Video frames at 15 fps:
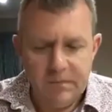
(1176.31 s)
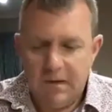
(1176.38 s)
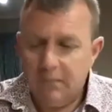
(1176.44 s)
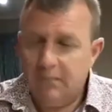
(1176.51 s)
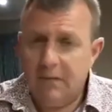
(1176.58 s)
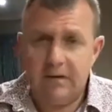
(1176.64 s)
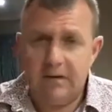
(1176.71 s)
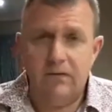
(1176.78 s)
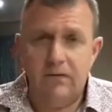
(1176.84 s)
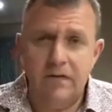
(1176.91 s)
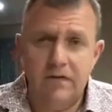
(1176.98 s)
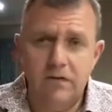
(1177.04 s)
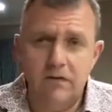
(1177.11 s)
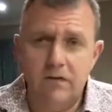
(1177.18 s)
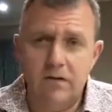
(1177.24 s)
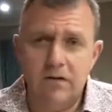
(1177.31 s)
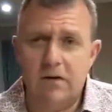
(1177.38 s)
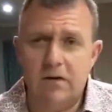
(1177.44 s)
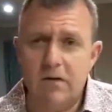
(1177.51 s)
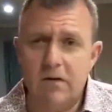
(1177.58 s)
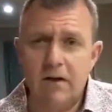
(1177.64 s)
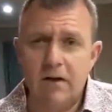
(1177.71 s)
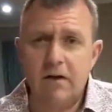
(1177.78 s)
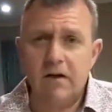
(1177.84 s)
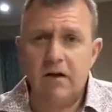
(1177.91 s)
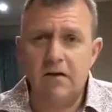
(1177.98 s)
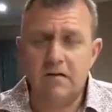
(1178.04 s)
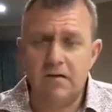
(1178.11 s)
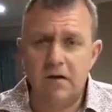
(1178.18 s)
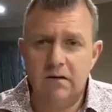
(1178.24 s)
But I've listened to the Tauranga
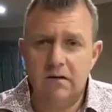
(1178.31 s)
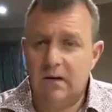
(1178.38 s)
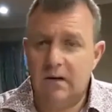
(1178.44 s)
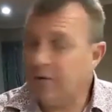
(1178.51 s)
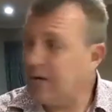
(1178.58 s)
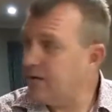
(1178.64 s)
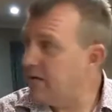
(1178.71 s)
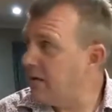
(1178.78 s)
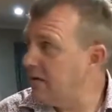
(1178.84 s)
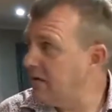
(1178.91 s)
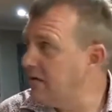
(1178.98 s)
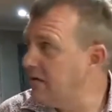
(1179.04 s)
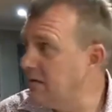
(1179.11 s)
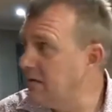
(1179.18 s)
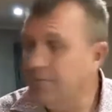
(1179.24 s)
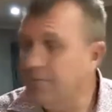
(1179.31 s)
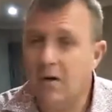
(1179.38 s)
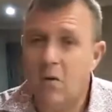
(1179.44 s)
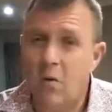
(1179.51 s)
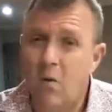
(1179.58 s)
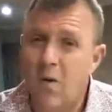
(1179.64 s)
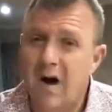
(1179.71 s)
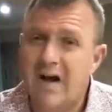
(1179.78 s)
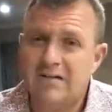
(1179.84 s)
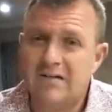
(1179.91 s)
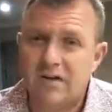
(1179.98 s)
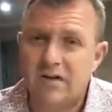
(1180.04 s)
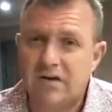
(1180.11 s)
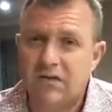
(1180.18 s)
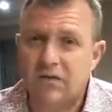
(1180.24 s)
Coast Guard, and I mean, they do a wide
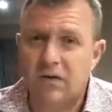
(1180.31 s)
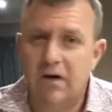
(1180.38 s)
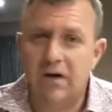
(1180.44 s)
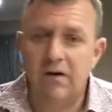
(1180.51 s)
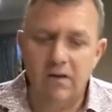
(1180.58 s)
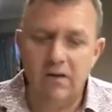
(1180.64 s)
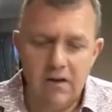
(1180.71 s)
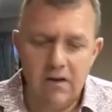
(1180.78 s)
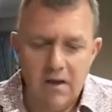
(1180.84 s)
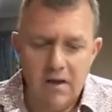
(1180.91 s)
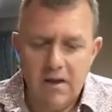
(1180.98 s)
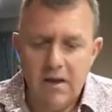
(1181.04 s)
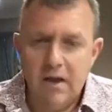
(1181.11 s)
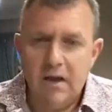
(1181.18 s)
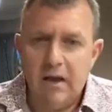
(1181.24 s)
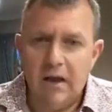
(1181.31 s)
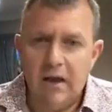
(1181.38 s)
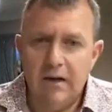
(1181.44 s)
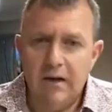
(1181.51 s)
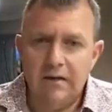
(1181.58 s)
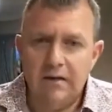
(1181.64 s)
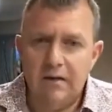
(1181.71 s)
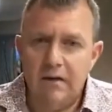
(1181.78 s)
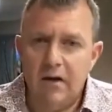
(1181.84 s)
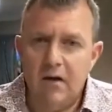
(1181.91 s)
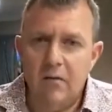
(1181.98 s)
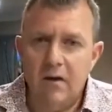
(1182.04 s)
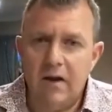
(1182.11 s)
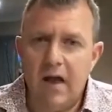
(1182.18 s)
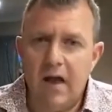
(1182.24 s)
stretch of area, and
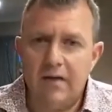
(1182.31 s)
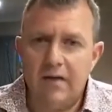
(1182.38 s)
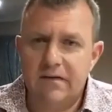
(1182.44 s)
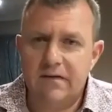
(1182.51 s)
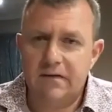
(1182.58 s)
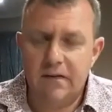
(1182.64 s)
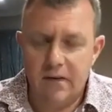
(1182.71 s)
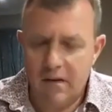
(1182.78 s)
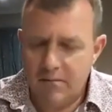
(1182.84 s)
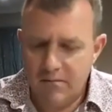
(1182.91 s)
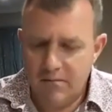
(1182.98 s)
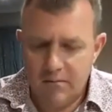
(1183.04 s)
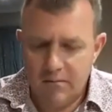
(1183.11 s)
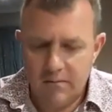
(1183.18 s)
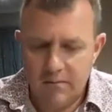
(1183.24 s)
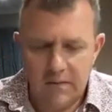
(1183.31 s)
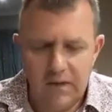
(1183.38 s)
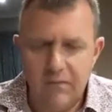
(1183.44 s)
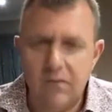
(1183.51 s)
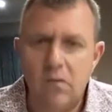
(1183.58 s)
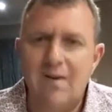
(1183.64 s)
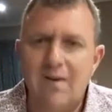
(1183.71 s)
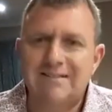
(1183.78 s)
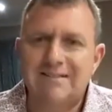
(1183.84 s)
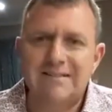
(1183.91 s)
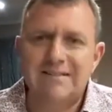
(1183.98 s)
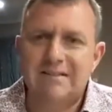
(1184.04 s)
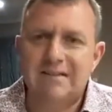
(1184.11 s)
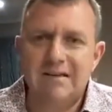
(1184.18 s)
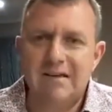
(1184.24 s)
nobody has even
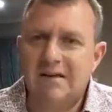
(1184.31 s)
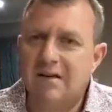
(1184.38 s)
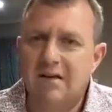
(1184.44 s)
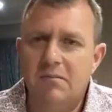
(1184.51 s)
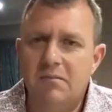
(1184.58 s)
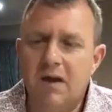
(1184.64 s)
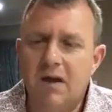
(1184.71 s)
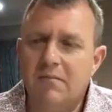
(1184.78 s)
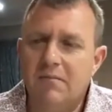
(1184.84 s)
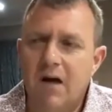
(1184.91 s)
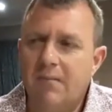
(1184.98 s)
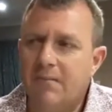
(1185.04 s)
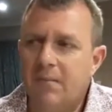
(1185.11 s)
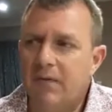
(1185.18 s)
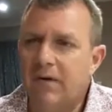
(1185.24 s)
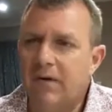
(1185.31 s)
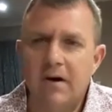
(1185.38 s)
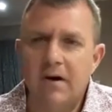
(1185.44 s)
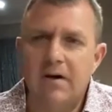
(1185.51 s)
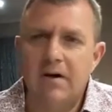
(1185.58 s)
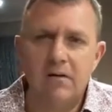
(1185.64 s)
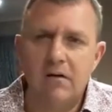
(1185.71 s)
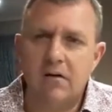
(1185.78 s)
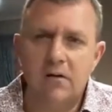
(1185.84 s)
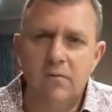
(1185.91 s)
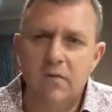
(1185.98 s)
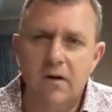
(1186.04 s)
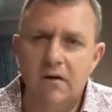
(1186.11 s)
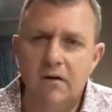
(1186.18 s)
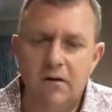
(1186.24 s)
once come up on the radio,
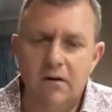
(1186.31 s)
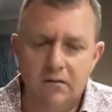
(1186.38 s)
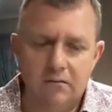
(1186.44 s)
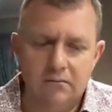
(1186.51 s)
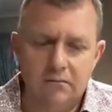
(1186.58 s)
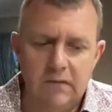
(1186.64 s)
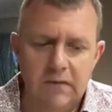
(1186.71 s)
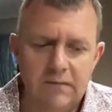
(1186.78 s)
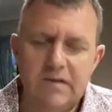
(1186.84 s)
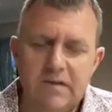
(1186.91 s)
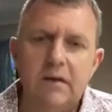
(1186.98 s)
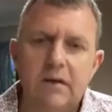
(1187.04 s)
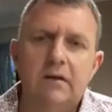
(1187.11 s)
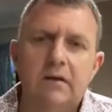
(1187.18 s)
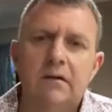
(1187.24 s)
let me say,